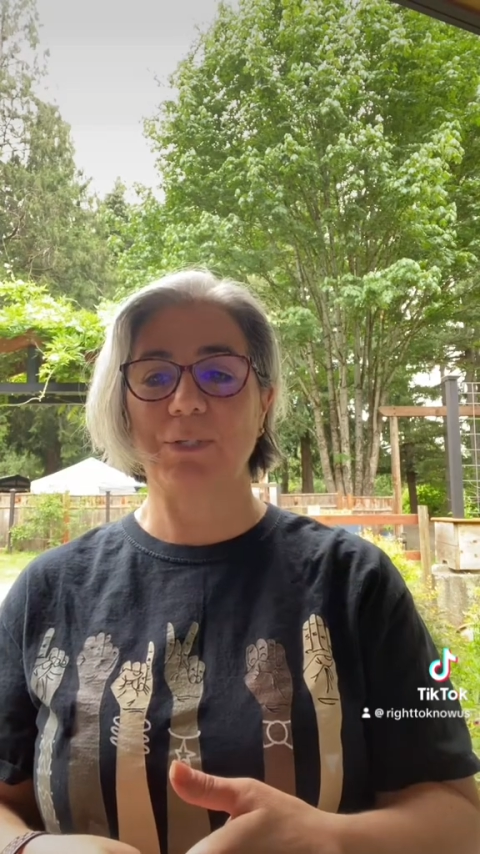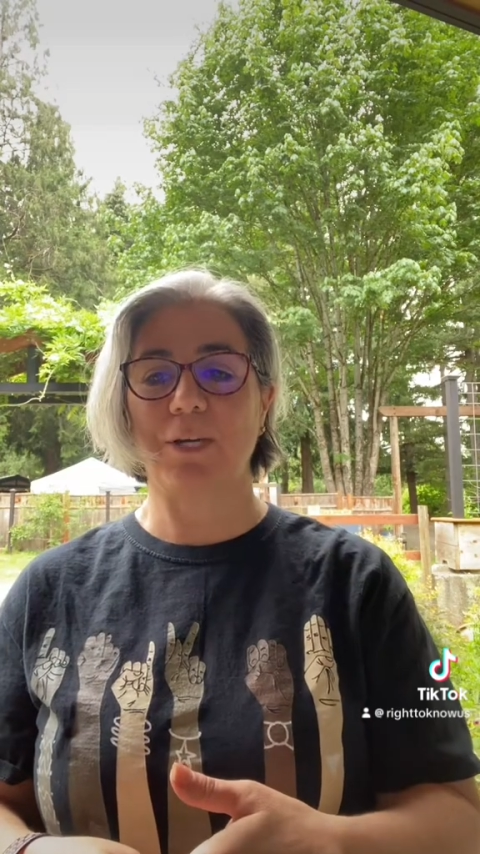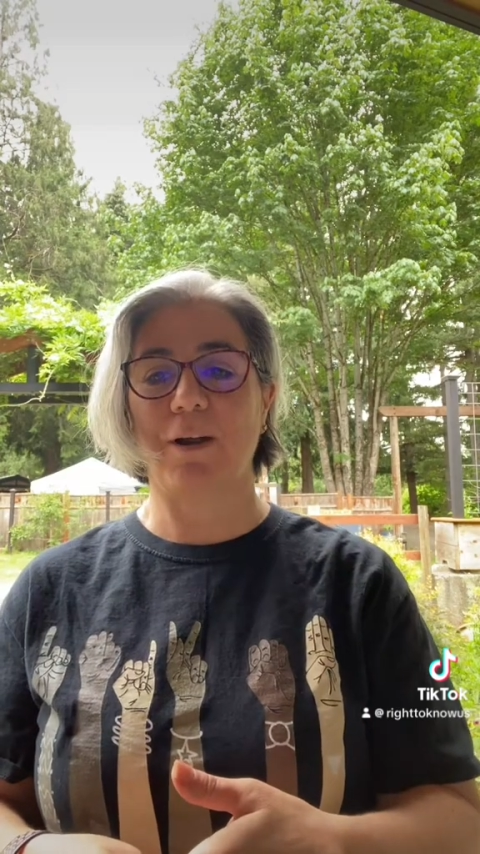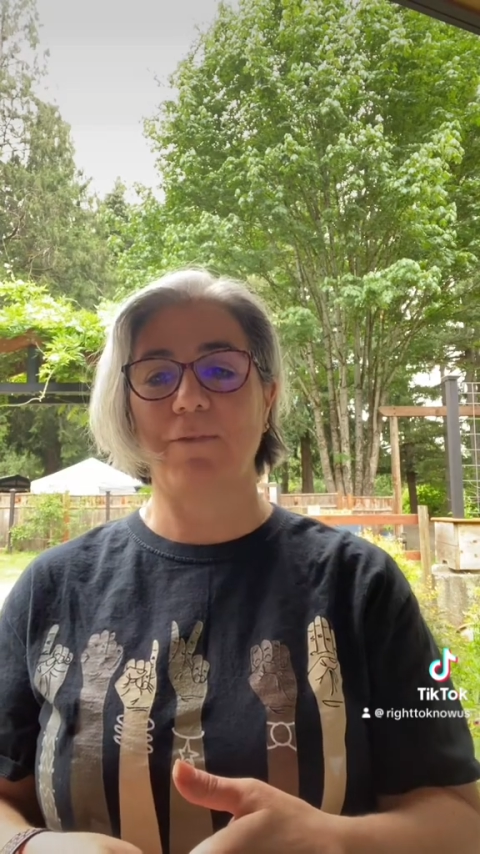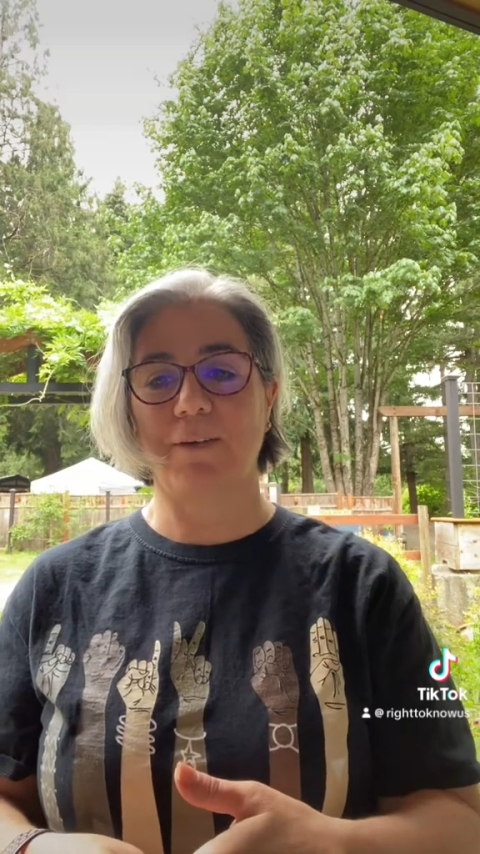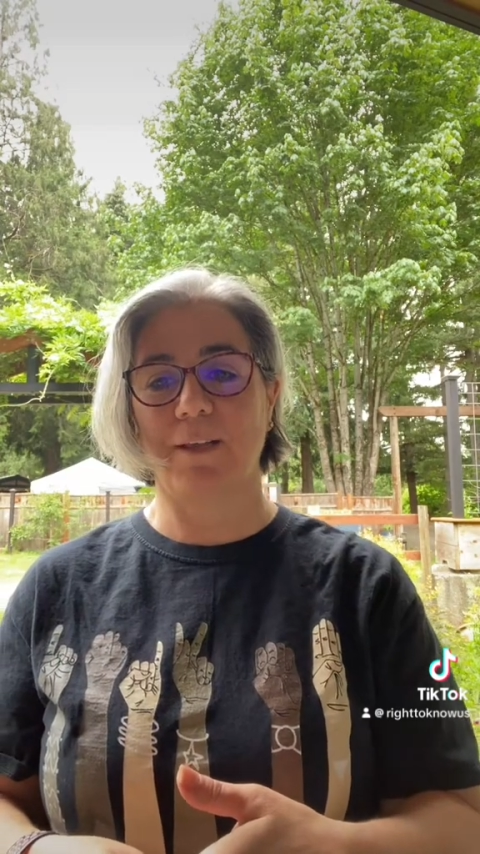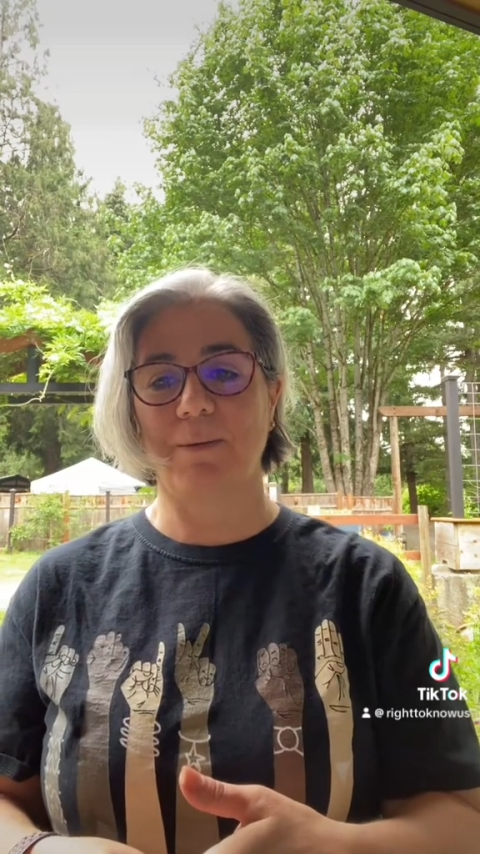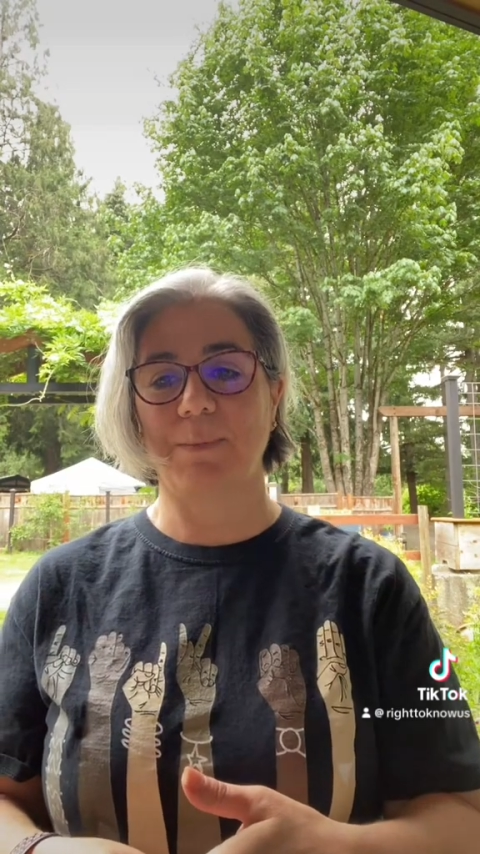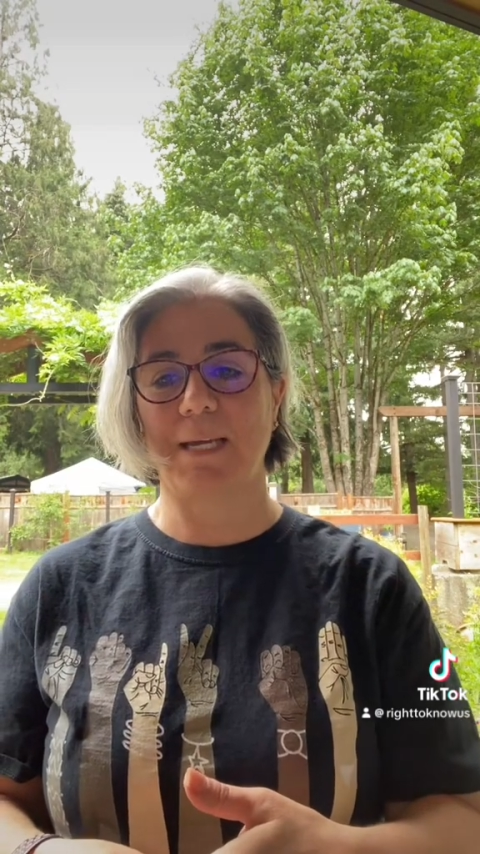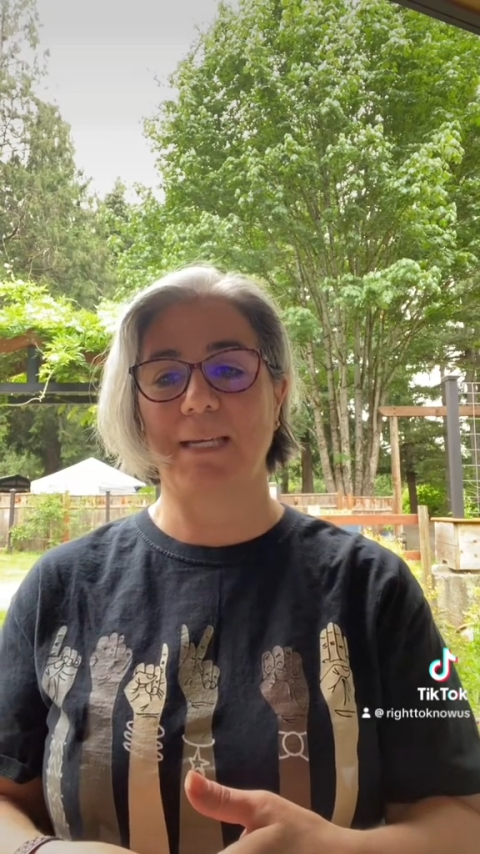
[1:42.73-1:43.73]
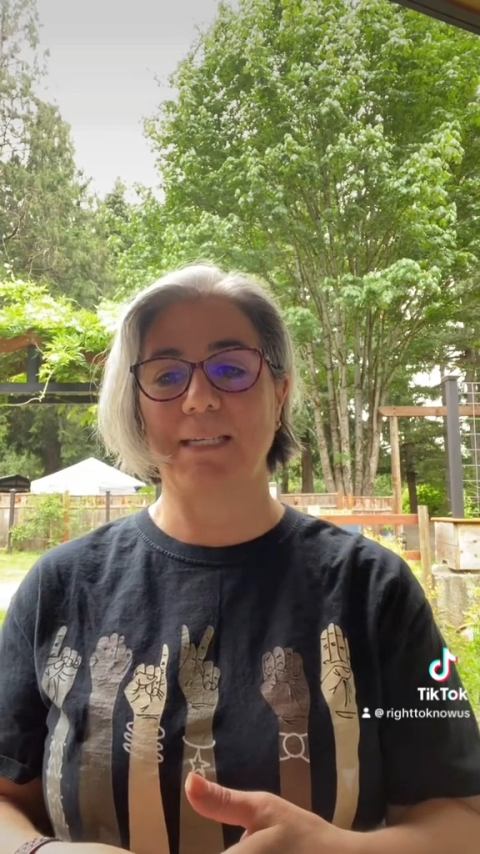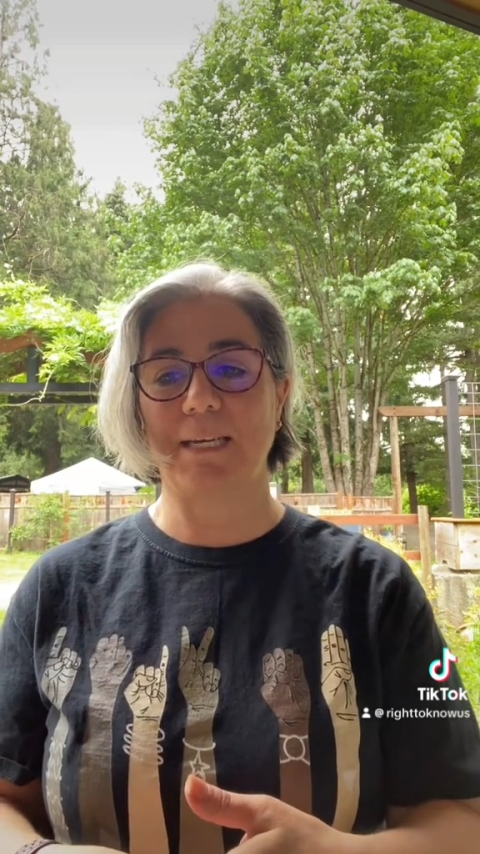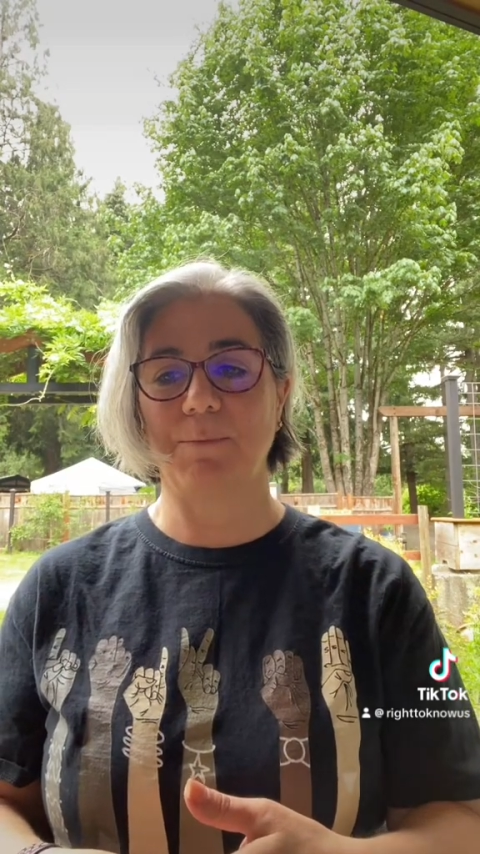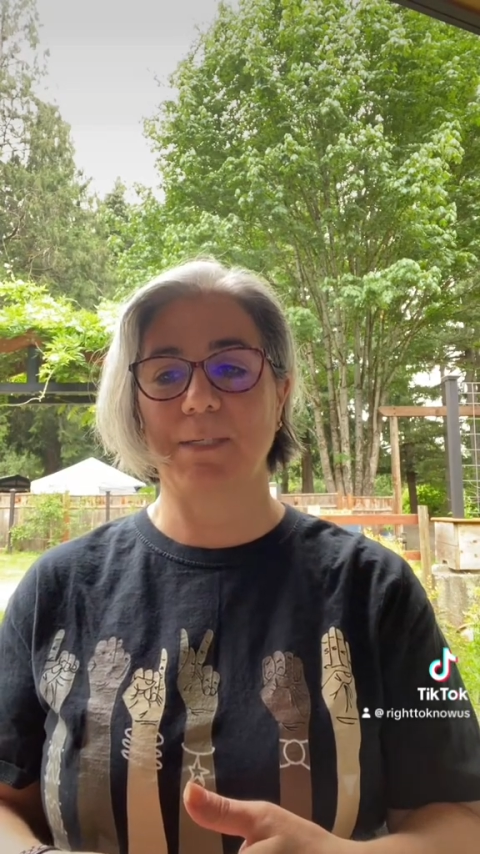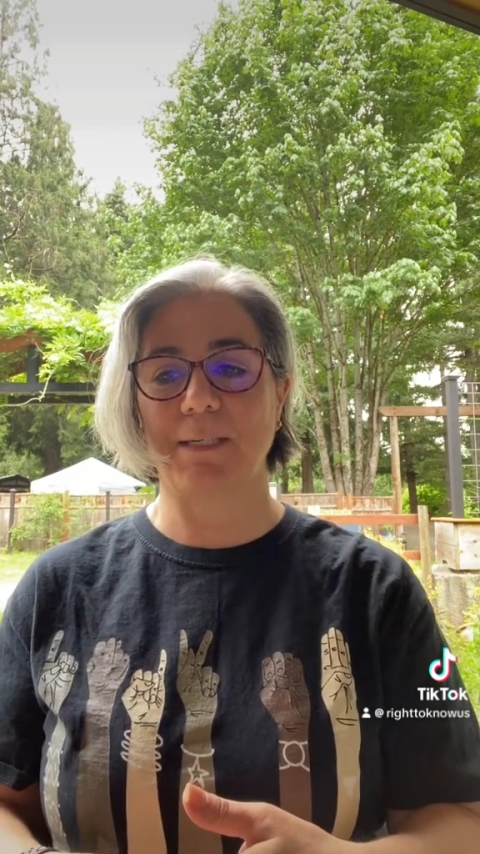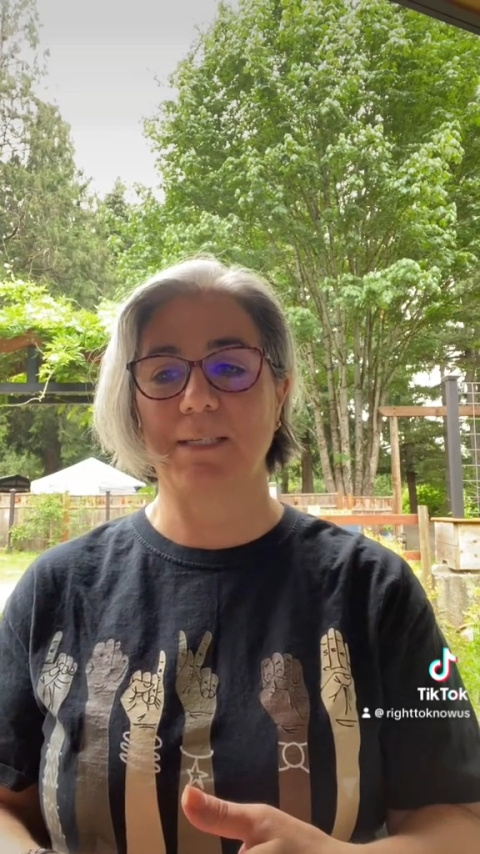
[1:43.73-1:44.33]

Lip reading: Zara Phillips and DMC's